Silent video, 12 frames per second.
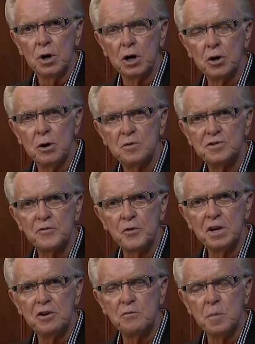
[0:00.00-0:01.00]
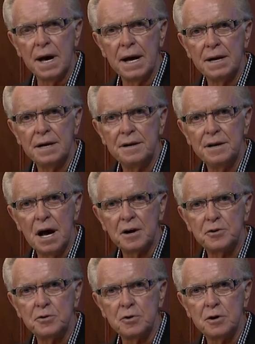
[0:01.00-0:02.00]
a close friend of mine,
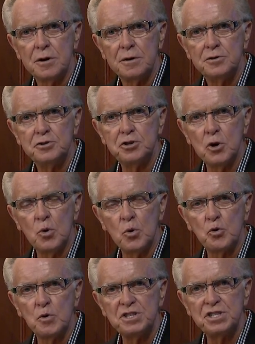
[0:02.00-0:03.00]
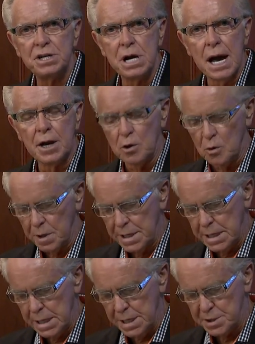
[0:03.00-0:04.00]
Dr. Joe Christiano.
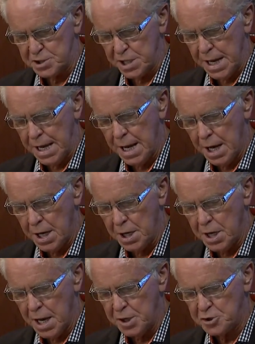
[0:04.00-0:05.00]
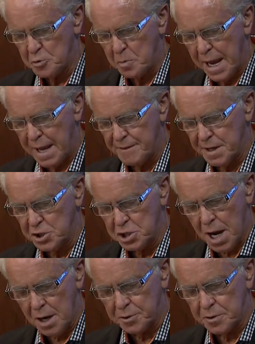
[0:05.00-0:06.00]
He is a naturopathic
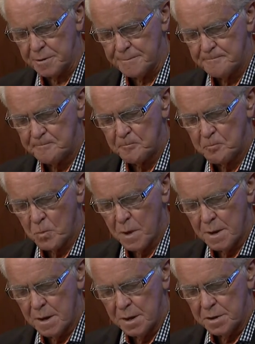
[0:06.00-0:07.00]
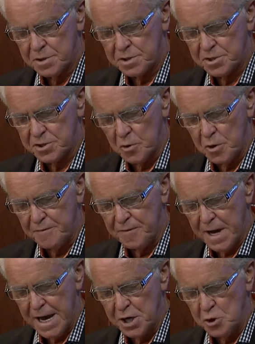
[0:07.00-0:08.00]
doctor,
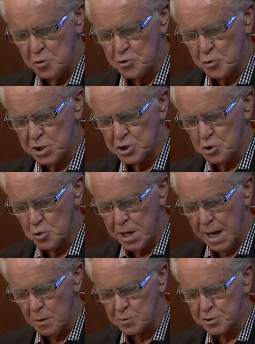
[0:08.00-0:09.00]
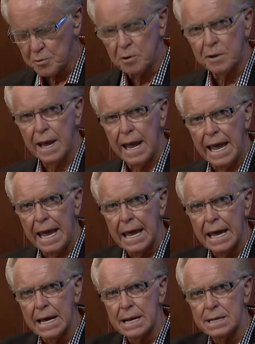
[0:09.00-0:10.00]
certified nutritional counselor,
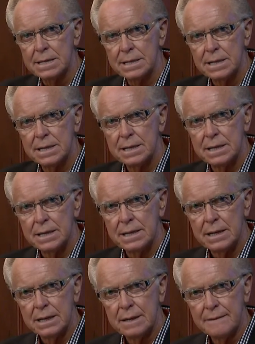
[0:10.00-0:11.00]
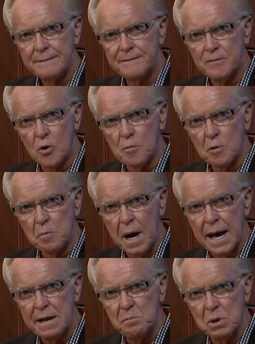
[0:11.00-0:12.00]
and former
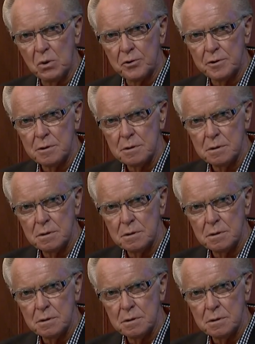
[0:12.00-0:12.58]
bodybuilder,